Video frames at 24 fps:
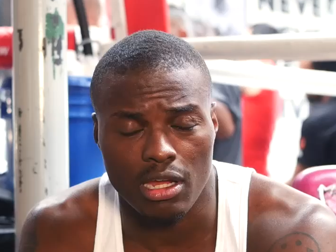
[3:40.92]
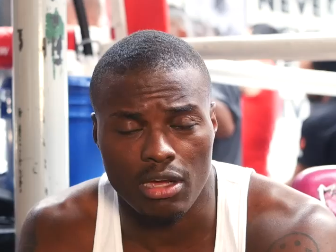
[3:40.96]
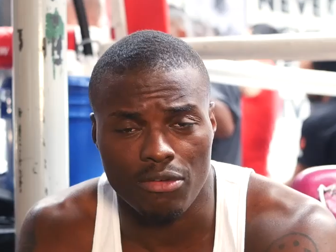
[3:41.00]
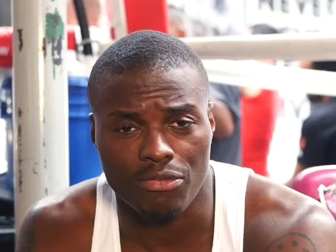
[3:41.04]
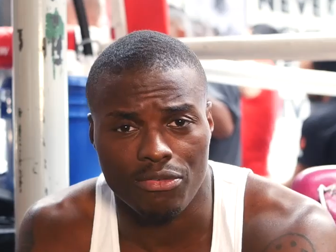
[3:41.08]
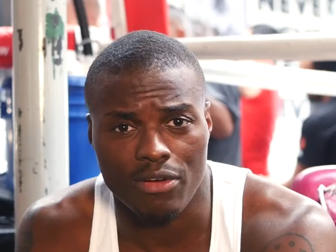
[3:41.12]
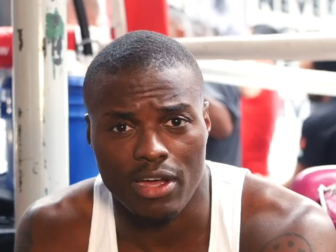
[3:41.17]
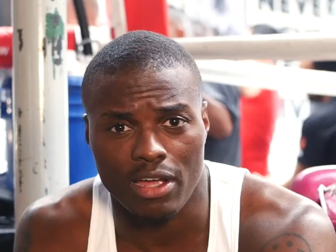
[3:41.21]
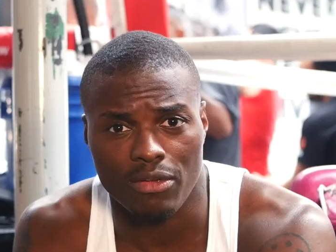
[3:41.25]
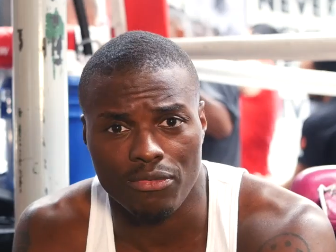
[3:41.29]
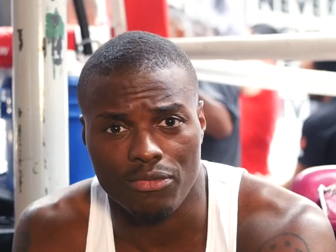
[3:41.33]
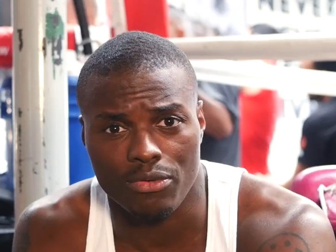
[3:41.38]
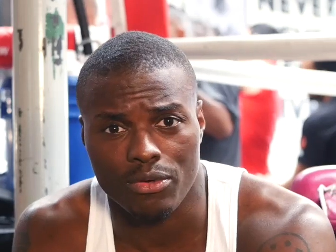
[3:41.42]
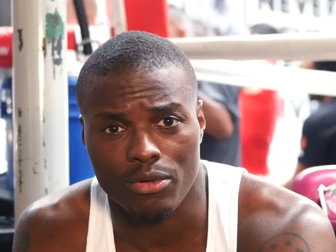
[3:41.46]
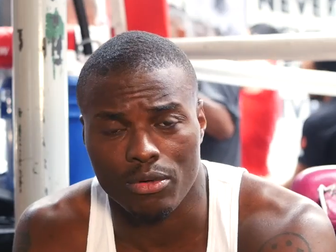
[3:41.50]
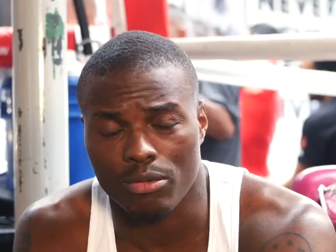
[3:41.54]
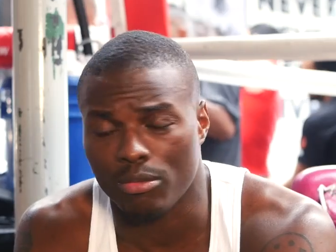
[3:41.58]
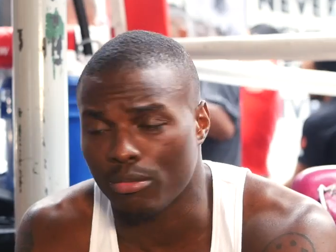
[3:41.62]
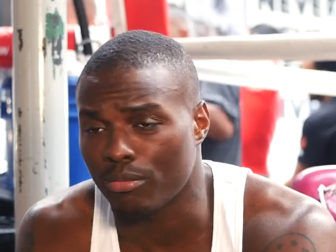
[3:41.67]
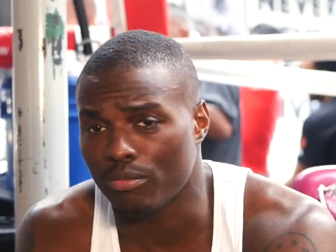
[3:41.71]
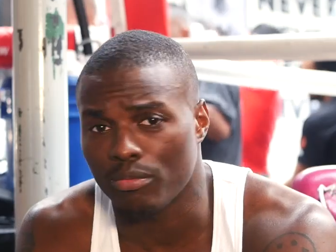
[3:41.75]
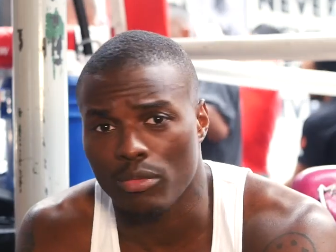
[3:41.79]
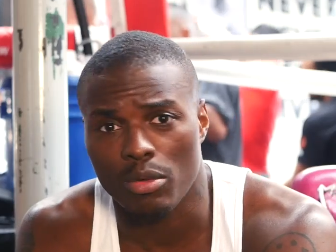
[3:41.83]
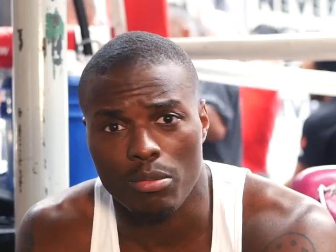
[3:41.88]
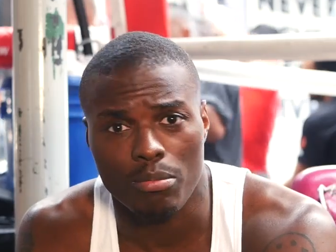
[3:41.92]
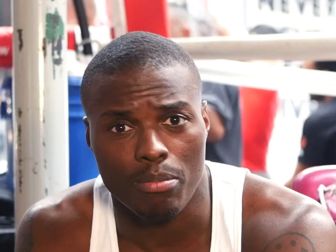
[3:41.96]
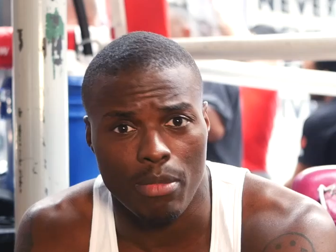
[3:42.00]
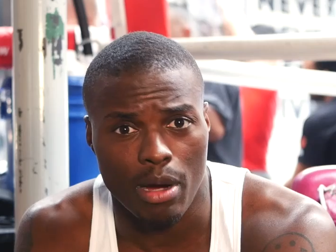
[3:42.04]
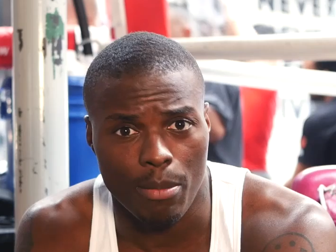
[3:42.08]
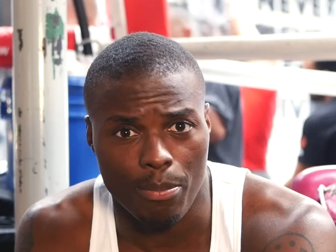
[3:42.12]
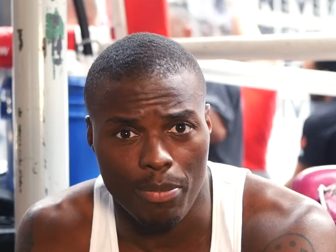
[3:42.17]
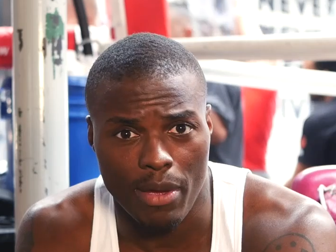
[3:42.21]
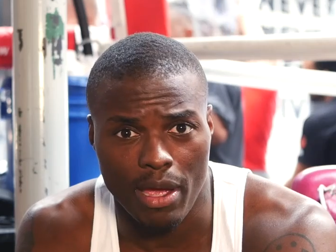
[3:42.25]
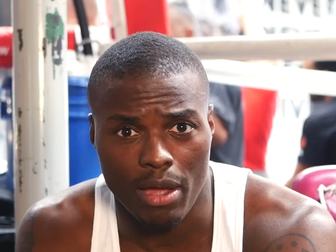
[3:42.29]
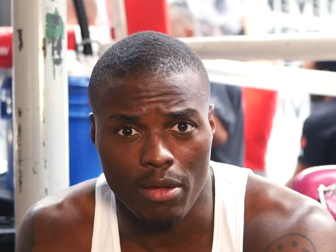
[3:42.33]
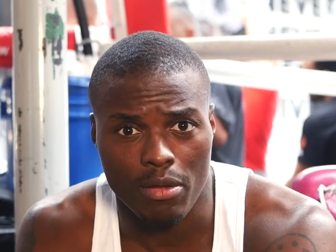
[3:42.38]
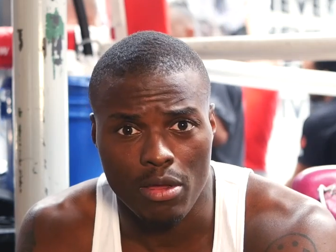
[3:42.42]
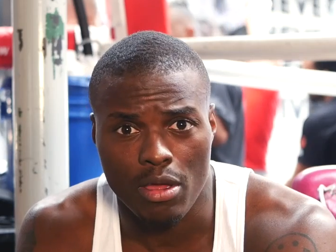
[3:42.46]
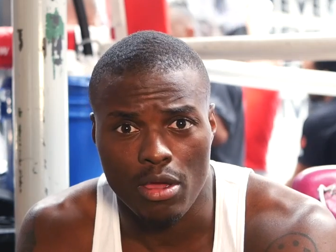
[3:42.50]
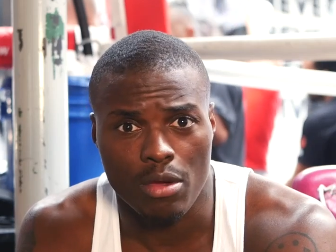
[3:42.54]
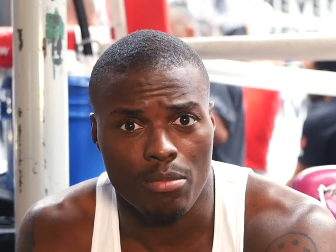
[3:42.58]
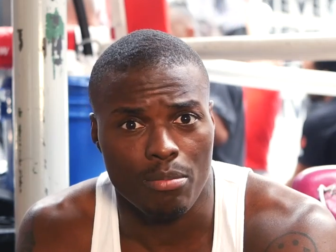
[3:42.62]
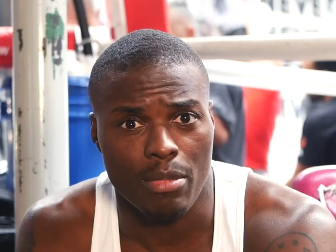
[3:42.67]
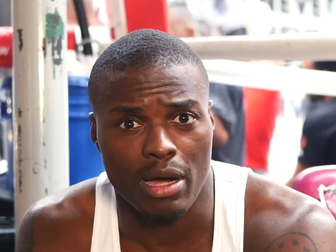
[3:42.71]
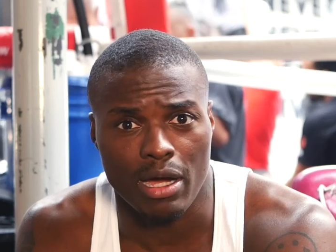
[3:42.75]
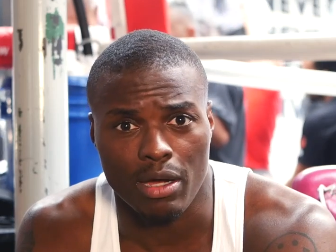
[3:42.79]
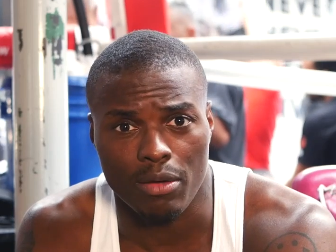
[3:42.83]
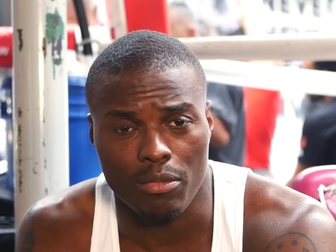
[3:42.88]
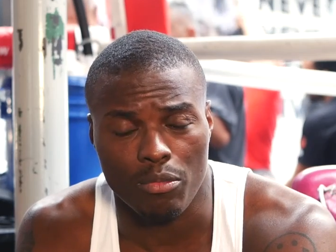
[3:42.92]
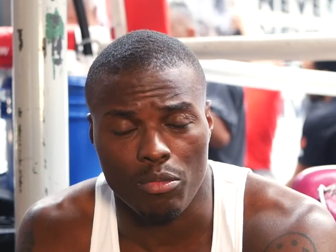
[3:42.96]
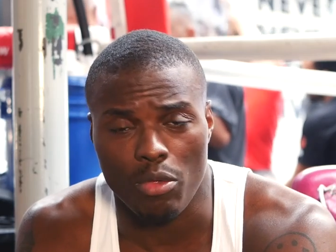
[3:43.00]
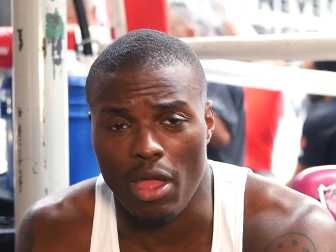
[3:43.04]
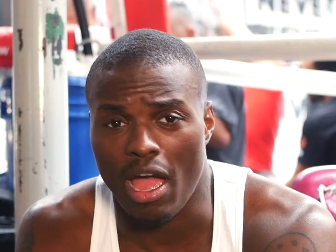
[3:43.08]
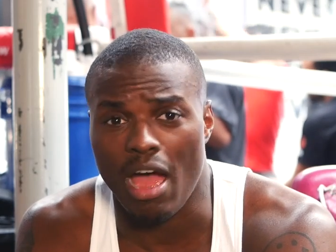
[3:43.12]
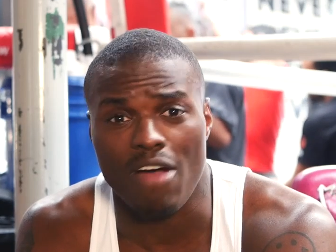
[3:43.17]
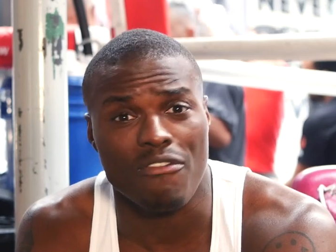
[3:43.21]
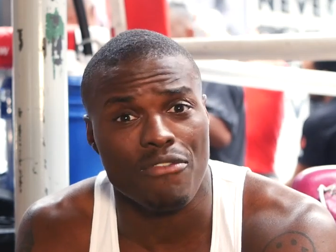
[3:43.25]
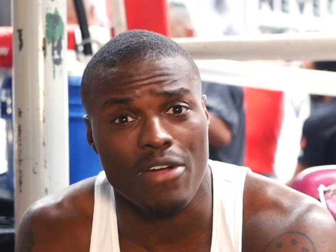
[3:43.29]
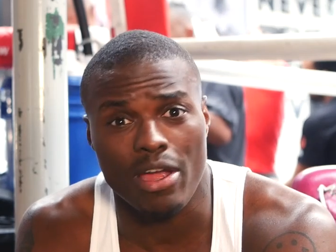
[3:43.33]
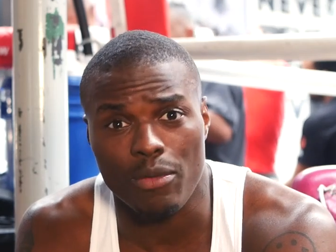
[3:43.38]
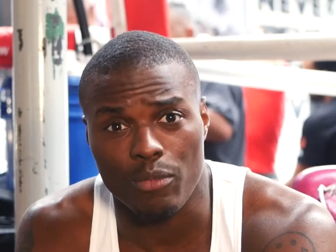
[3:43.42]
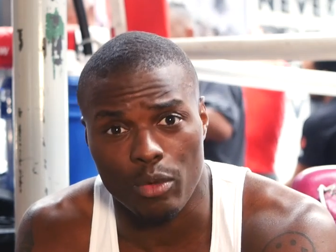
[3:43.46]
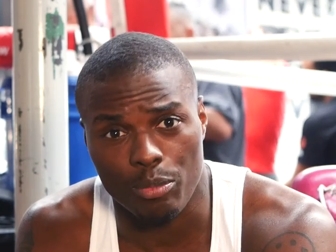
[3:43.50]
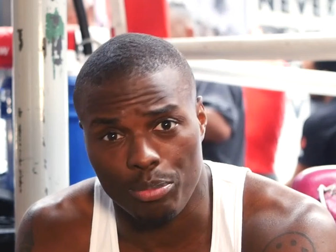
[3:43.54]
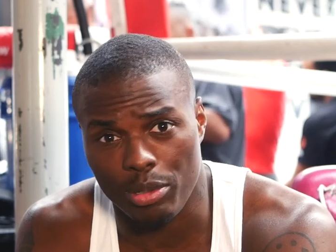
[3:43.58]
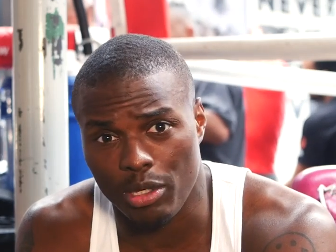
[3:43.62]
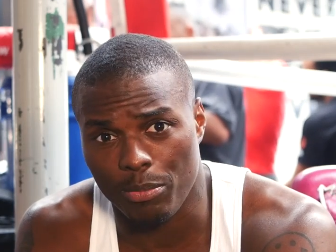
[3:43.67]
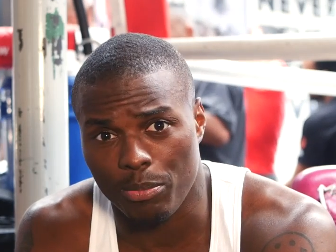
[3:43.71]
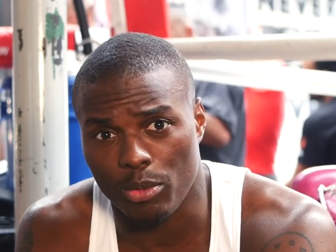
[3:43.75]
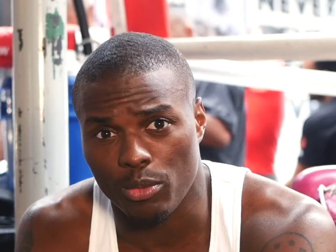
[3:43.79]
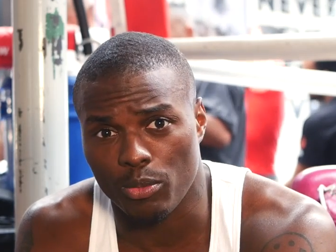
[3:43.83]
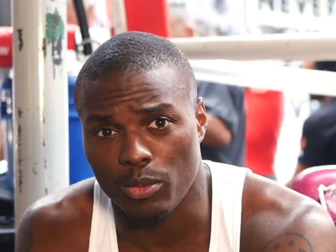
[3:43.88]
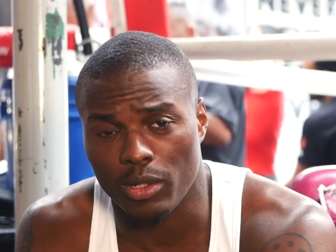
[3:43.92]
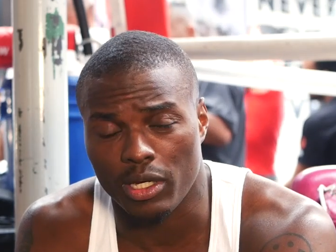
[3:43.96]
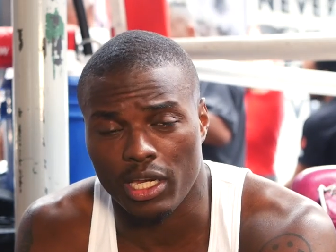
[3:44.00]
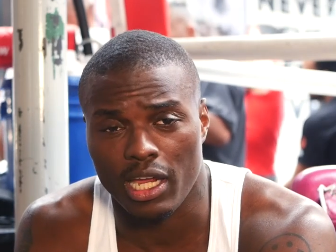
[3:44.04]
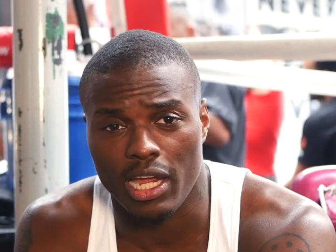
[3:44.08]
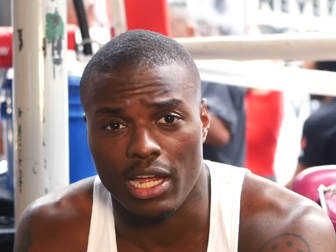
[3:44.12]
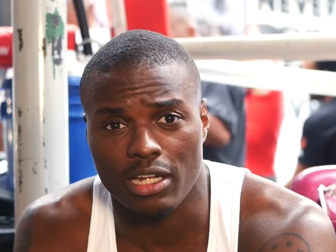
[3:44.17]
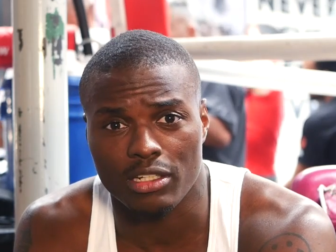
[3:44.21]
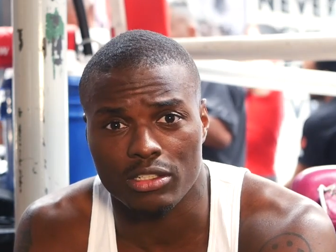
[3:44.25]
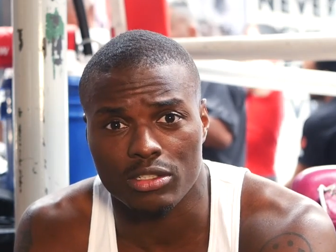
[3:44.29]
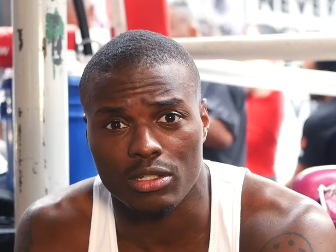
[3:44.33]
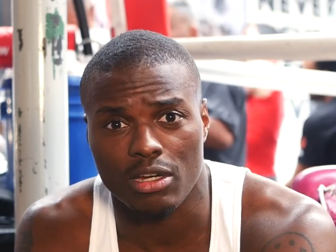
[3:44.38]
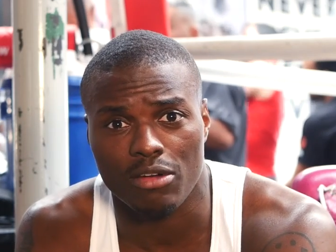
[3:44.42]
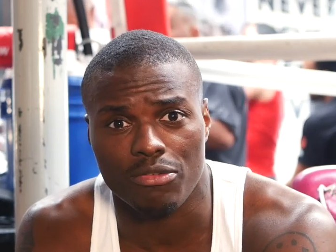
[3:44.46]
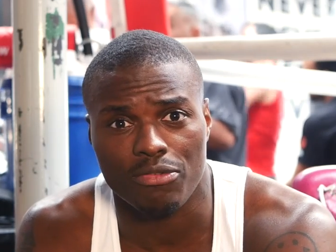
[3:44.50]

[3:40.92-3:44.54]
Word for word: I fight for my My, I fight with people with cancer.